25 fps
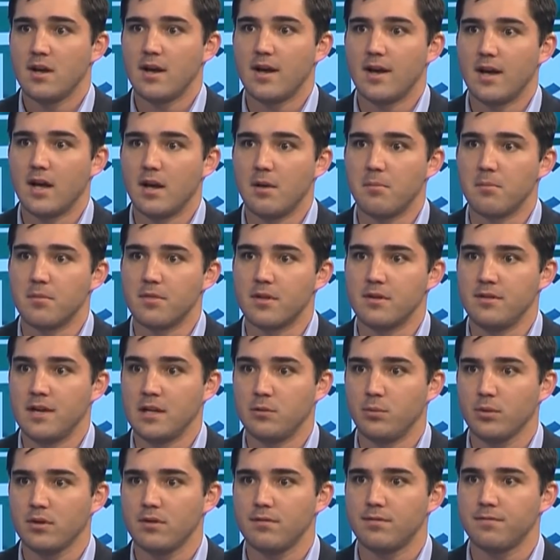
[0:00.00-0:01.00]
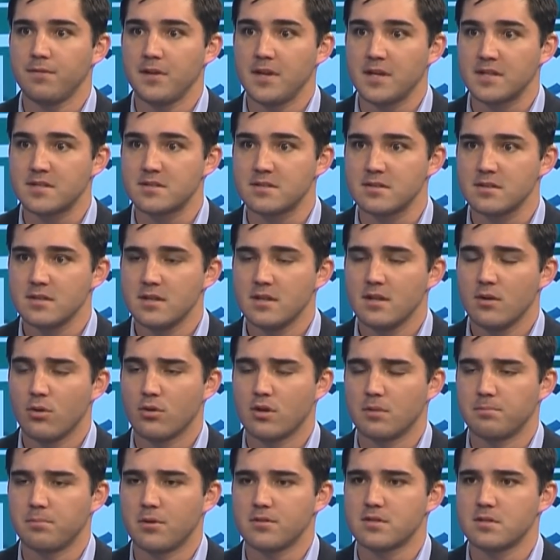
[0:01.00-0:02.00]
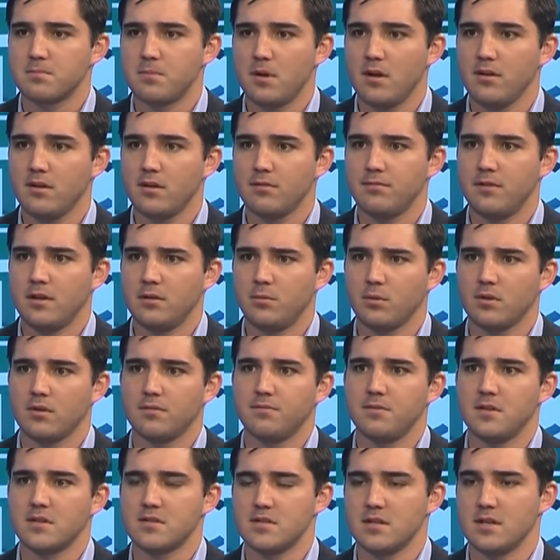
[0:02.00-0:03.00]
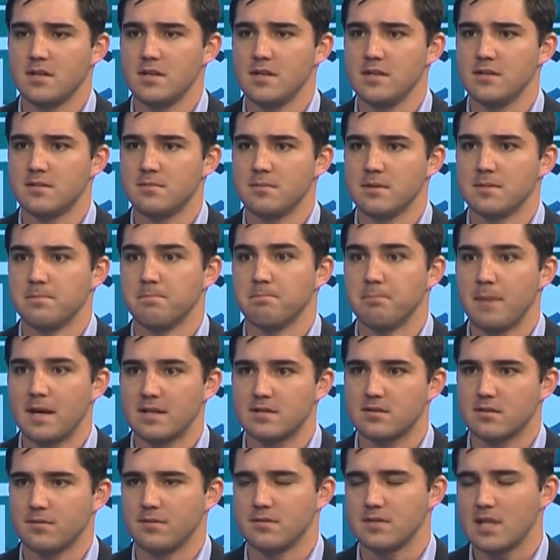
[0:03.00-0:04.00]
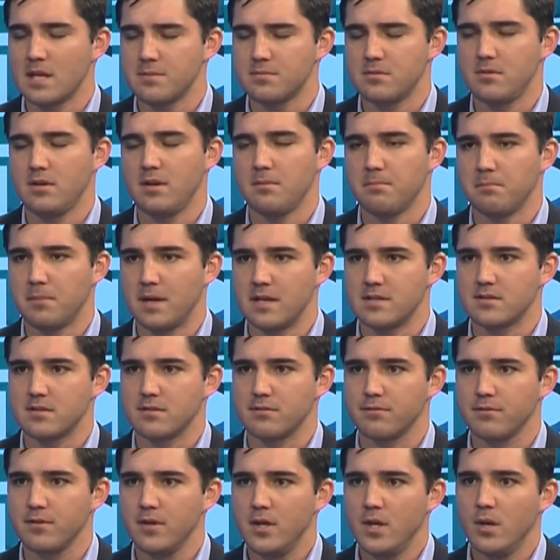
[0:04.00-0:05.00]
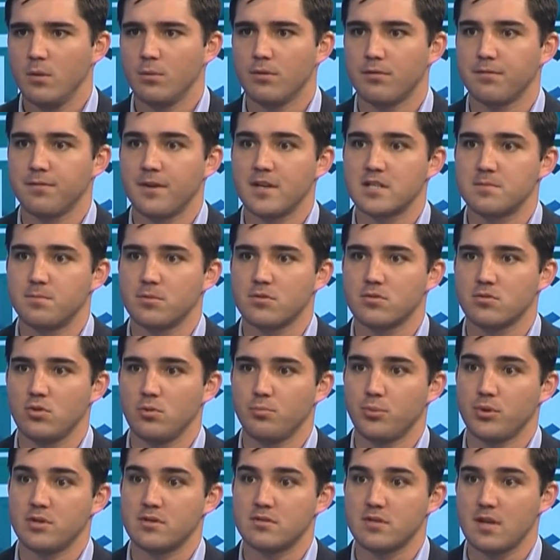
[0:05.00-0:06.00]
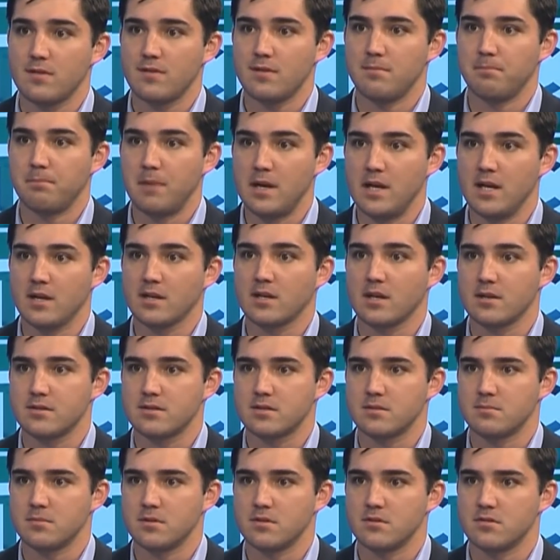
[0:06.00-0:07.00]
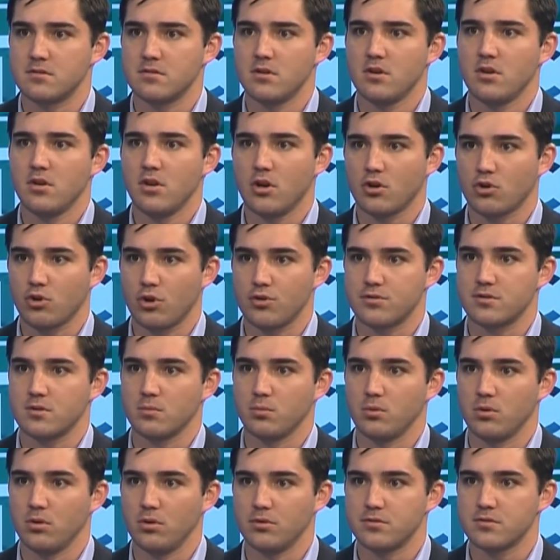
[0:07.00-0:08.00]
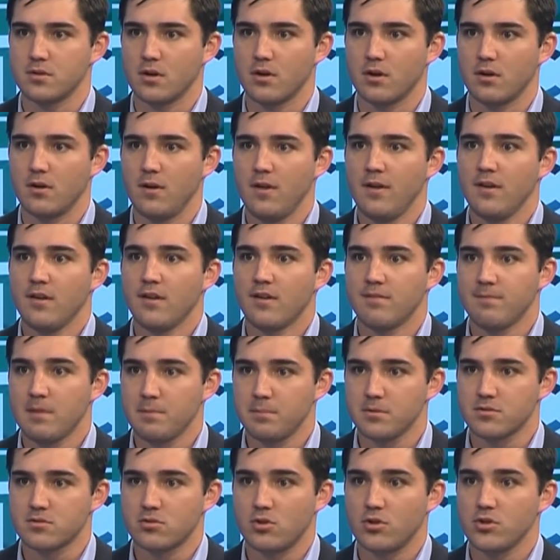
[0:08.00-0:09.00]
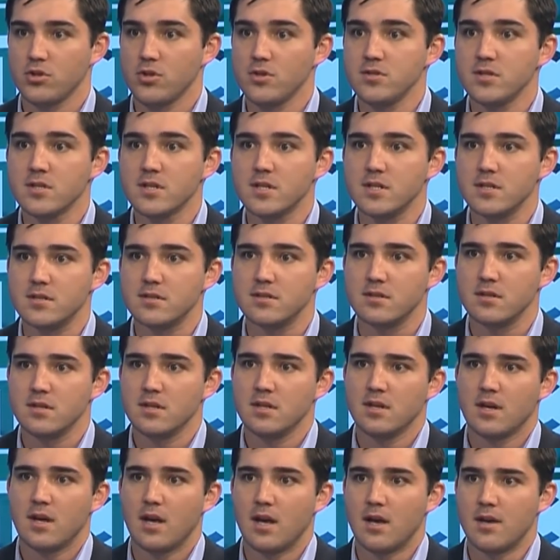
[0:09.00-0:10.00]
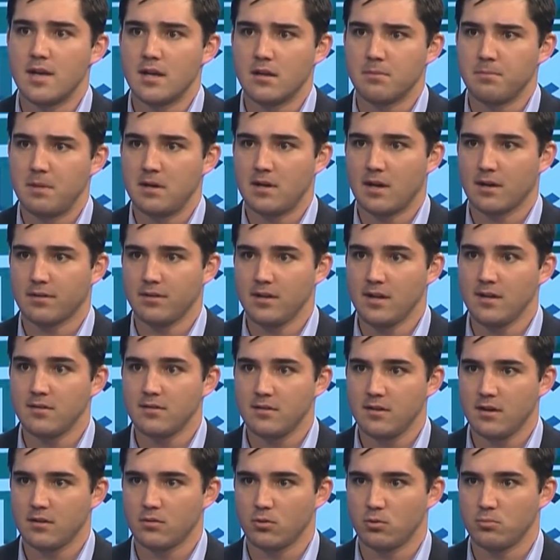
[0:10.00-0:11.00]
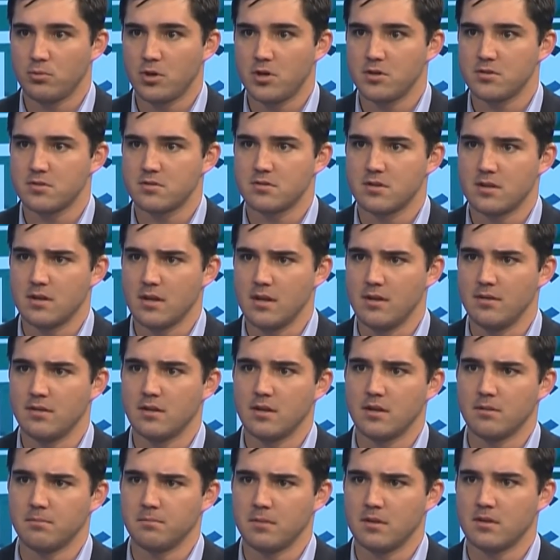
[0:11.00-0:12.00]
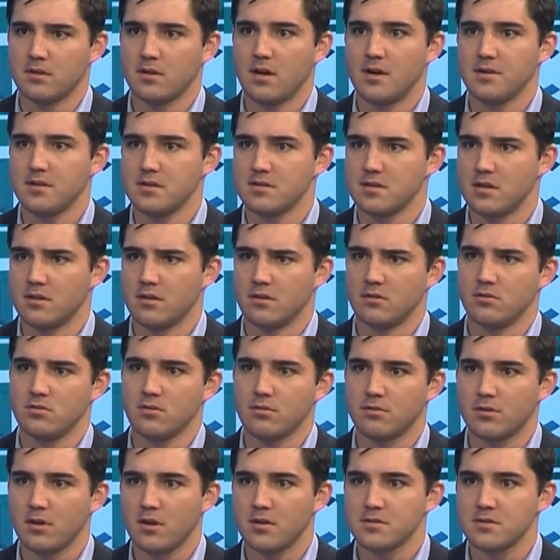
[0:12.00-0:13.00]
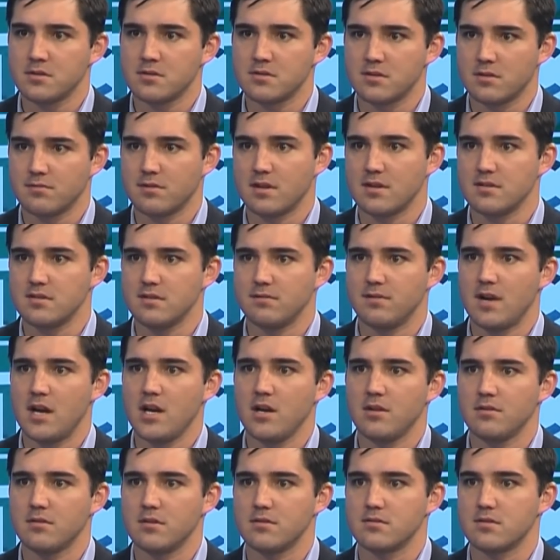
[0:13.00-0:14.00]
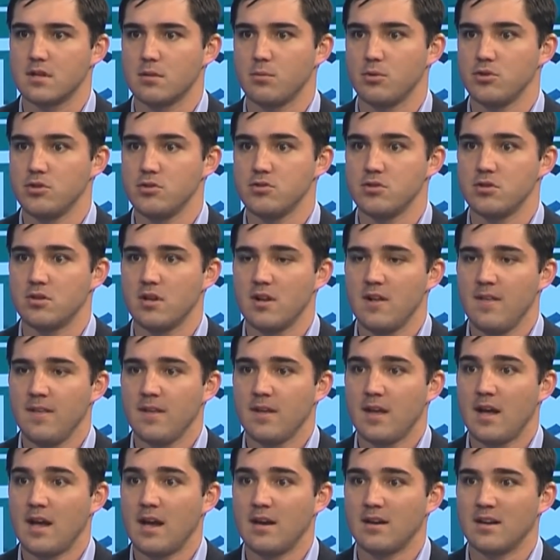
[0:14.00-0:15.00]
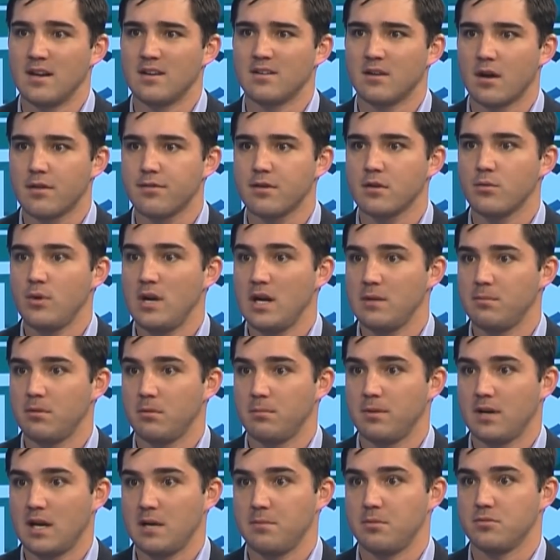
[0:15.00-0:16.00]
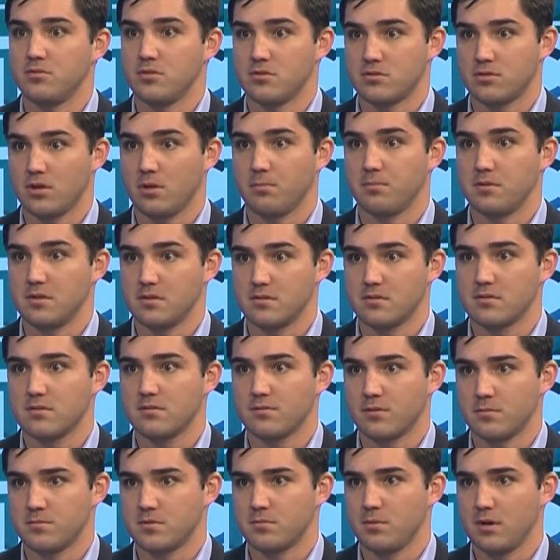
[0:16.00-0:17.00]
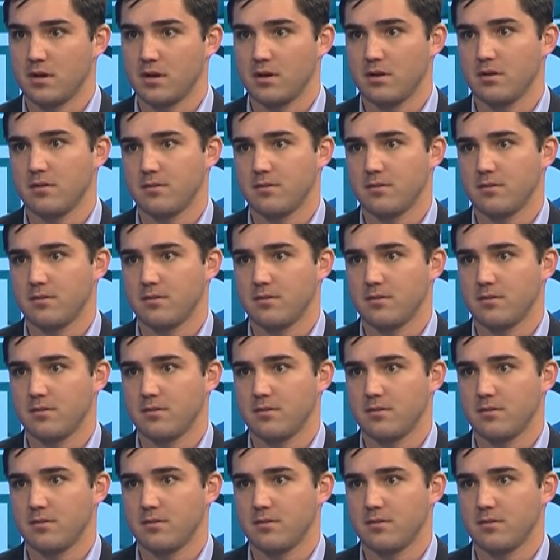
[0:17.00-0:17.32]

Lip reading: The network effects, or the possibility of network effects, is massive. It's absolutely massive, with Facebook's 2.7 billion customers across the world. So if people start using this, it'll be like the internet almost in the 90s and in the 2000s. If they see value in this, they will use it. And nothing really will be able to stop this from spreading.